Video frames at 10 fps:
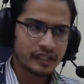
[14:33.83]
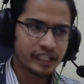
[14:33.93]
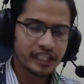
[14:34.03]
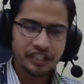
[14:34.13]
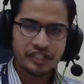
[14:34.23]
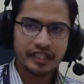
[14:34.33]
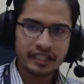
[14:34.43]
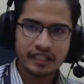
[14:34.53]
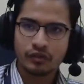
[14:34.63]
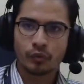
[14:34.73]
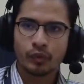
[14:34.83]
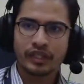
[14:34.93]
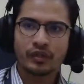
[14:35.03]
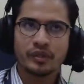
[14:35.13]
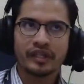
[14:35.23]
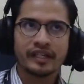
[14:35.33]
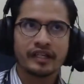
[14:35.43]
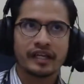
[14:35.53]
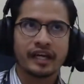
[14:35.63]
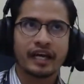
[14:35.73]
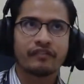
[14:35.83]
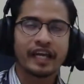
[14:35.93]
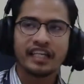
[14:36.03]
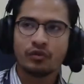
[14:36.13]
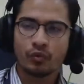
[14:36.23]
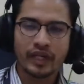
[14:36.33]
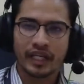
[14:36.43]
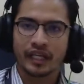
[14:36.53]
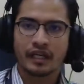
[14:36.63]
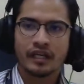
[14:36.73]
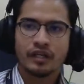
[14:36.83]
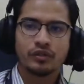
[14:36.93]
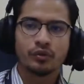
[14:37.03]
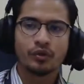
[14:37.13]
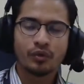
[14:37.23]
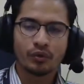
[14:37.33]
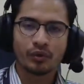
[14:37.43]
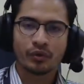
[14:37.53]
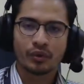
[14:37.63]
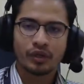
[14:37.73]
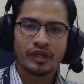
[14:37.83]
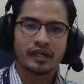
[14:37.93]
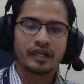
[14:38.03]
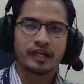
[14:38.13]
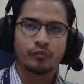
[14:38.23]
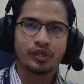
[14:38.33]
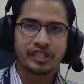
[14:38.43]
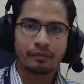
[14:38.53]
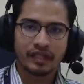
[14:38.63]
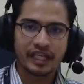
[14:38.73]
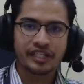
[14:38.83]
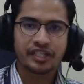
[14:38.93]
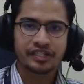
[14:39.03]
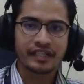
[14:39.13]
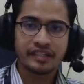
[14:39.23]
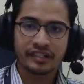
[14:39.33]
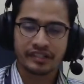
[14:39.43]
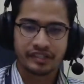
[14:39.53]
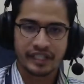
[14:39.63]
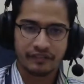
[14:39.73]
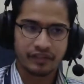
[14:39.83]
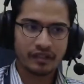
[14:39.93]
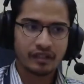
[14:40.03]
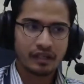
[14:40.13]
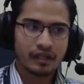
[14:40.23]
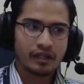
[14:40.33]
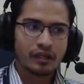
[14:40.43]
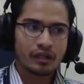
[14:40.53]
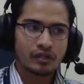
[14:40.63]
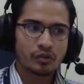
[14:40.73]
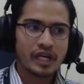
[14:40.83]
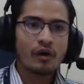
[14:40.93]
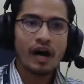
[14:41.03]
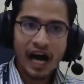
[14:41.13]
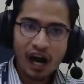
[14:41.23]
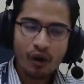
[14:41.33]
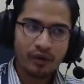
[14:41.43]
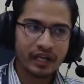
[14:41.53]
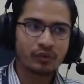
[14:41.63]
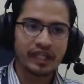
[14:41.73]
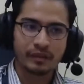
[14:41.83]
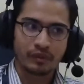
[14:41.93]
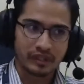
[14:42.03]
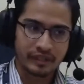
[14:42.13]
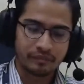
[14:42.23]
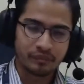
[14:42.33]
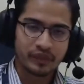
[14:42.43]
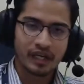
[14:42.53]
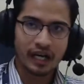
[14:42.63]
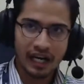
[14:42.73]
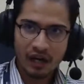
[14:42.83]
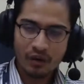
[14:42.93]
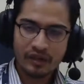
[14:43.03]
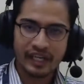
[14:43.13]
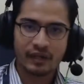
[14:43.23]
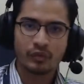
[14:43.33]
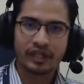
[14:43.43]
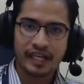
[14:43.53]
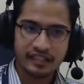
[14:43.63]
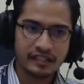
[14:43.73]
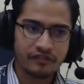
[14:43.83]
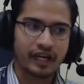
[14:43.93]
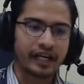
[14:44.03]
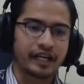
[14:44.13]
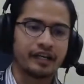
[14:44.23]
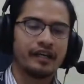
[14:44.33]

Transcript: initially we don't have any way to know which application generated the traffic. So now how can we label them? How can we classify